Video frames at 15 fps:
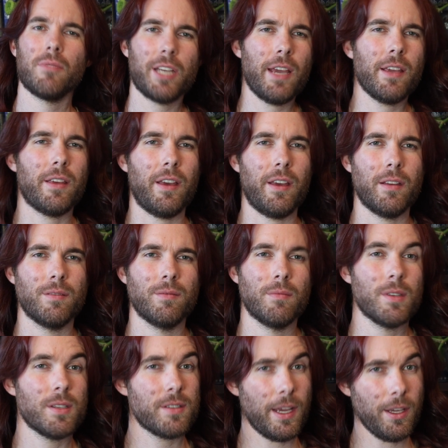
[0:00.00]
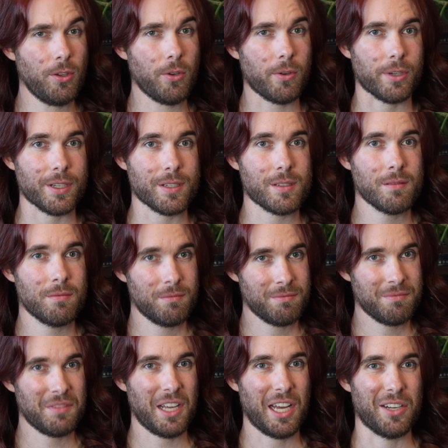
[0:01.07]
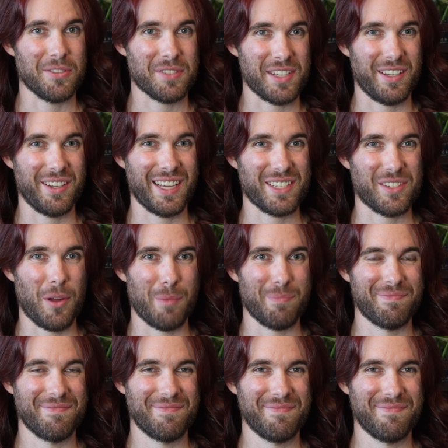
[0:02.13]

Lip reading: Take care, stay curious, and I'll see you next time.